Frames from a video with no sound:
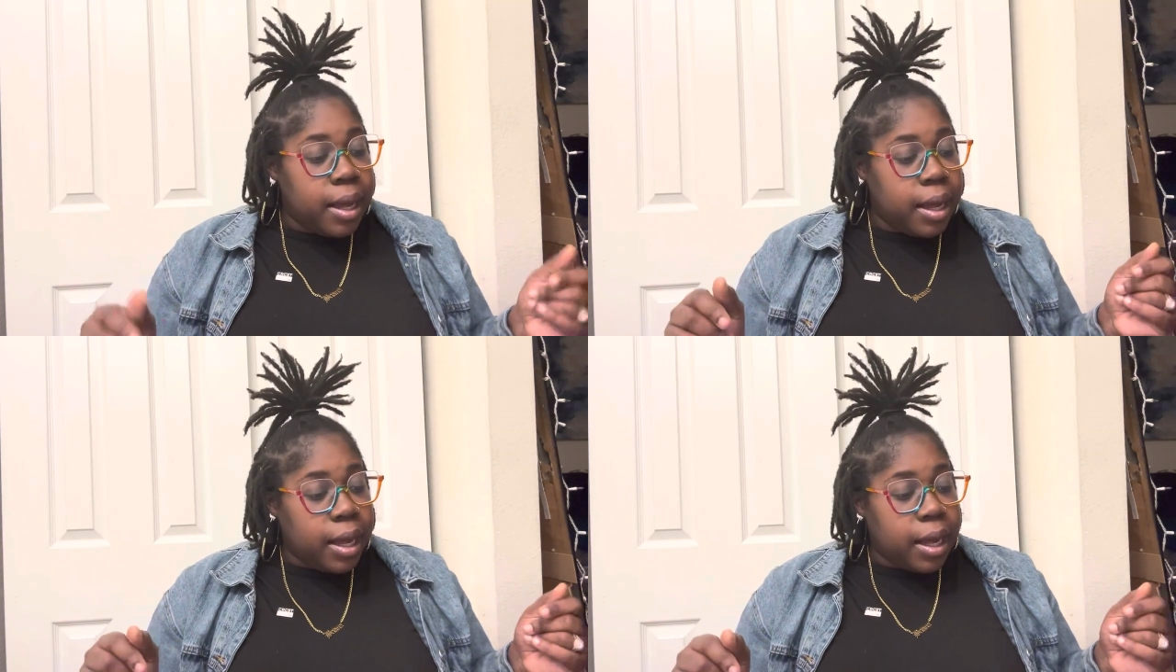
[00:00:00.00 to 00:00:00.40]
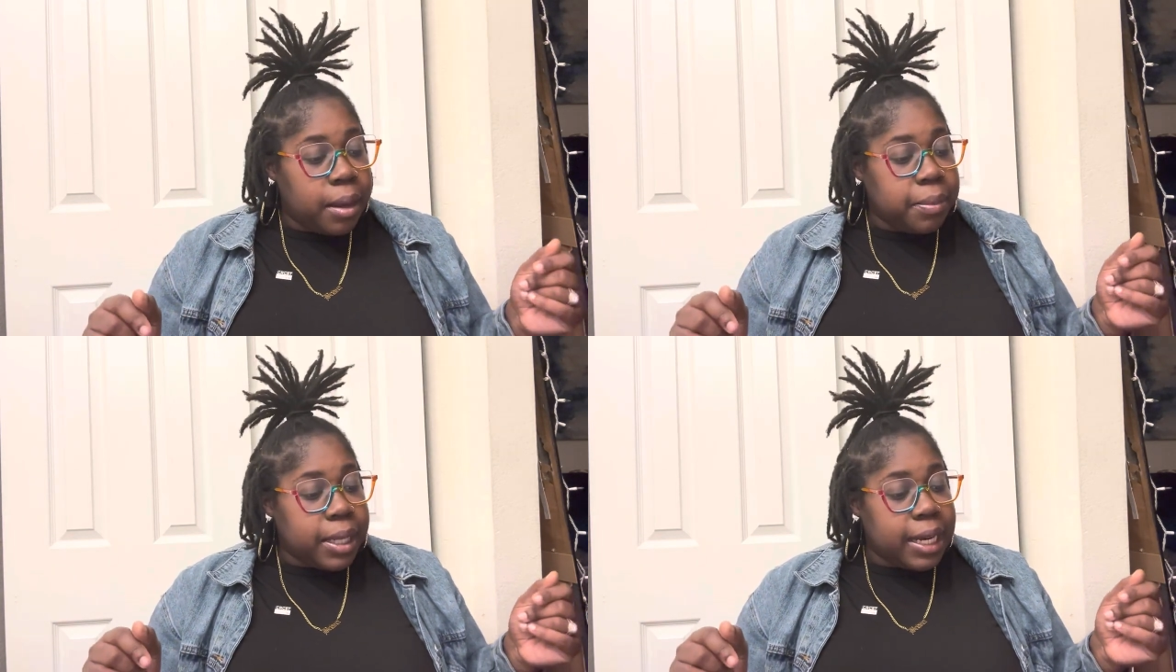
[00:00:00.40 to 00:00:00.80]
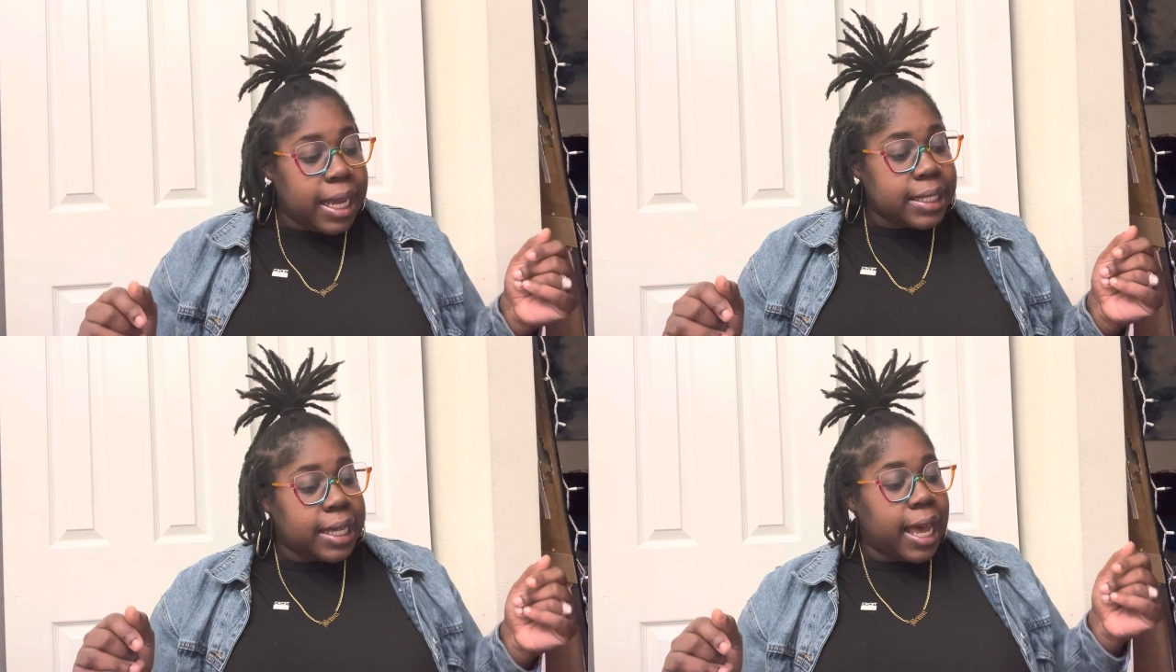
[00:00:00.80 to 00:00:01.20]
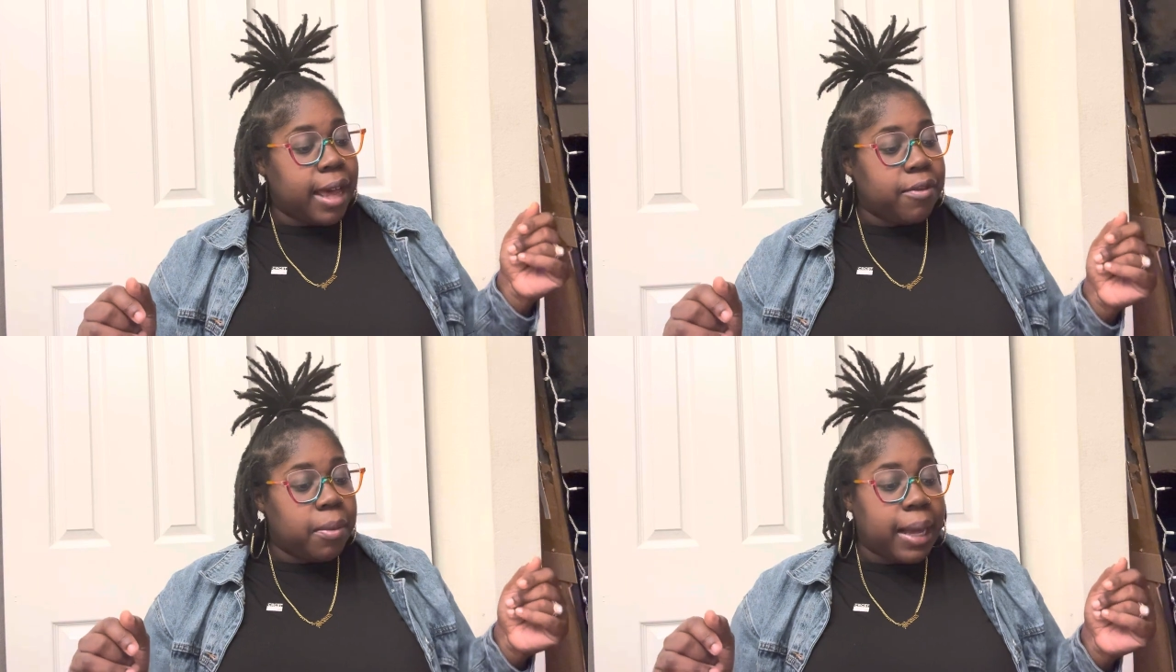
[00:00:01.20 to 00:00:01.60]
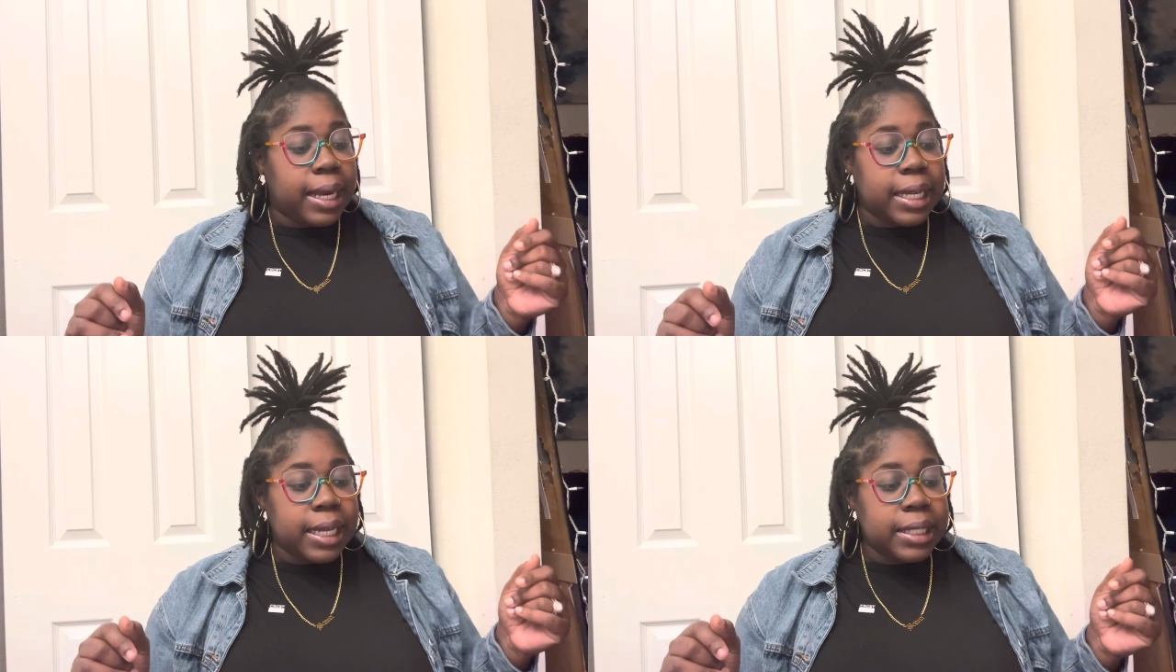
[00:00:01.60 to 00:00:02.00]
The next I have on my
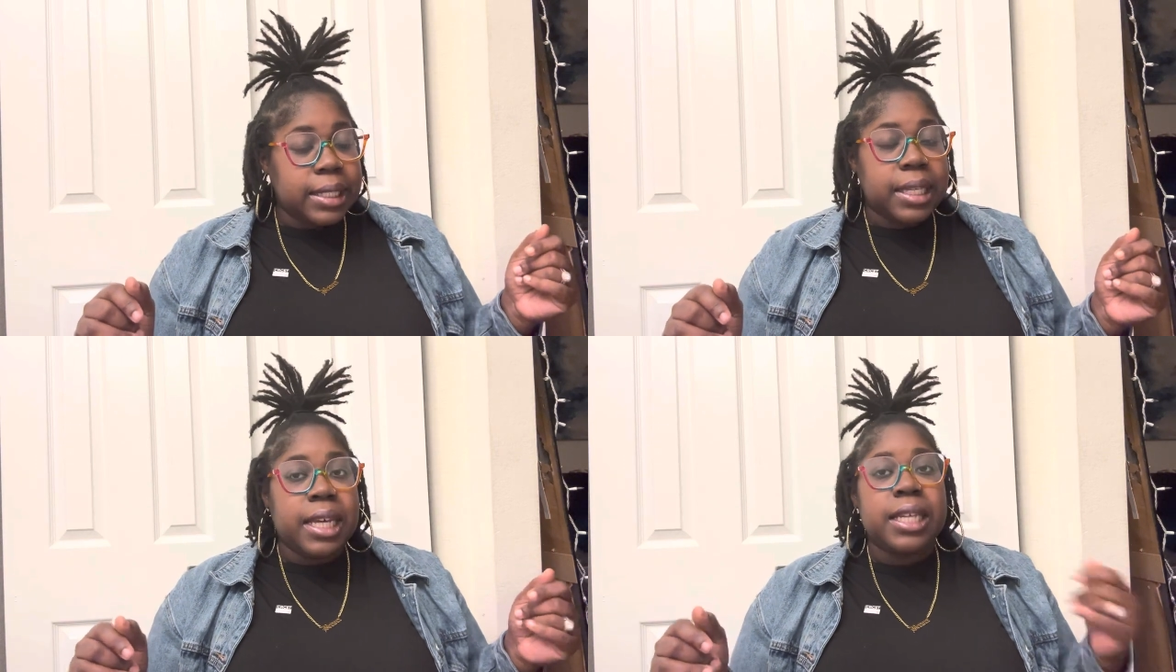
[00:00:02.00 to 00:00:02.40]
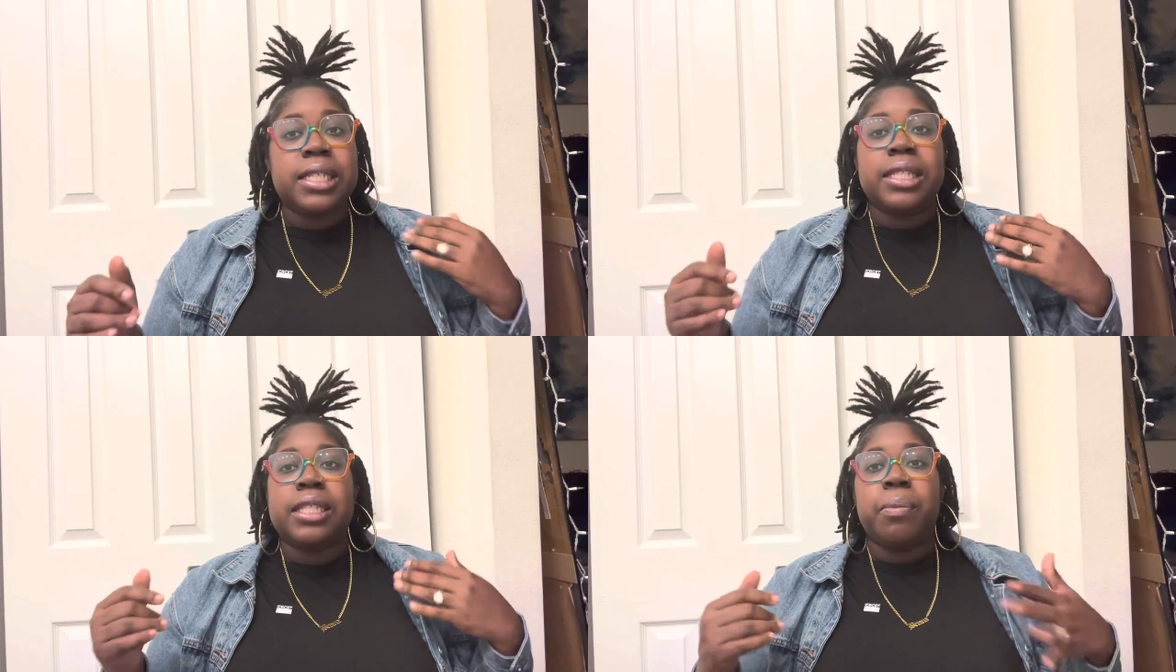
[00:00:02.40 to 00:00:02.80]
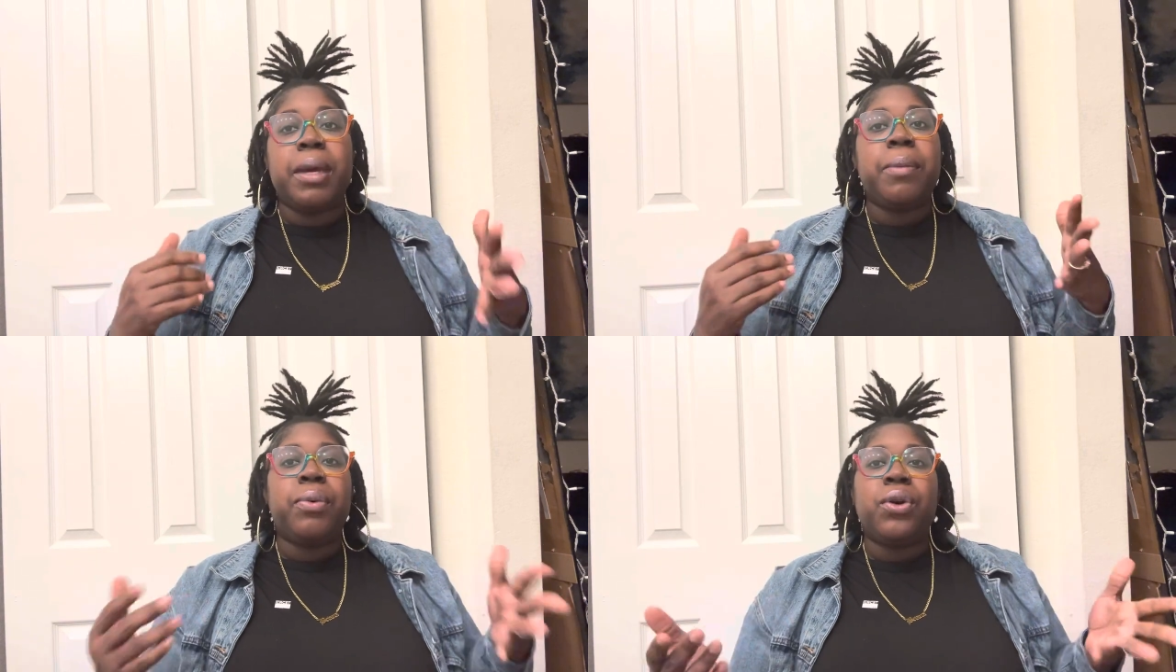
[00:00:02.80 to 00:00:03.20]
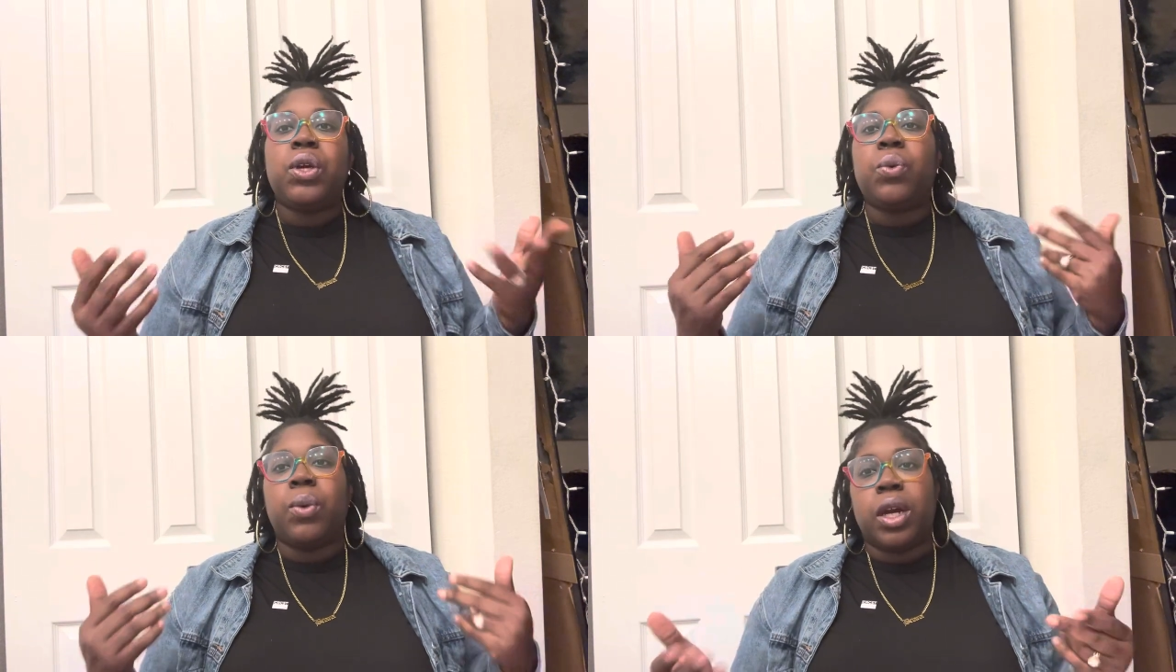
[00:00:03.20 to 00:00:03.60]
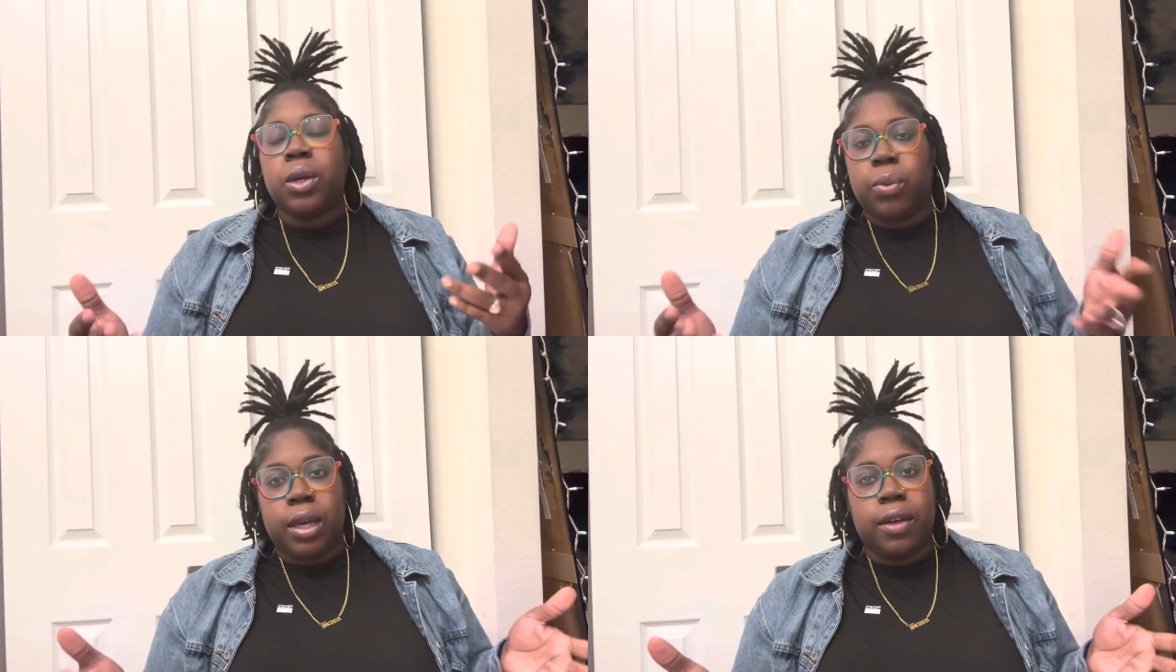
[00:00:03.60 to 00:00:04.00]
list is the people you
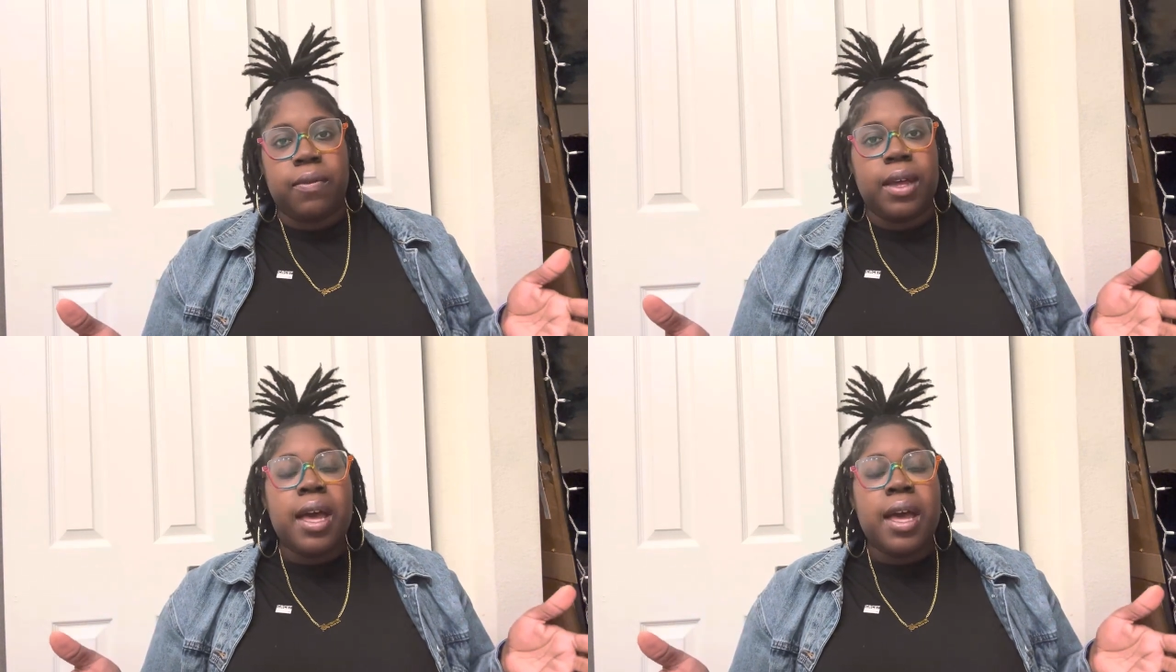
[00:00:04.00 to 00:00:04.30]
work with.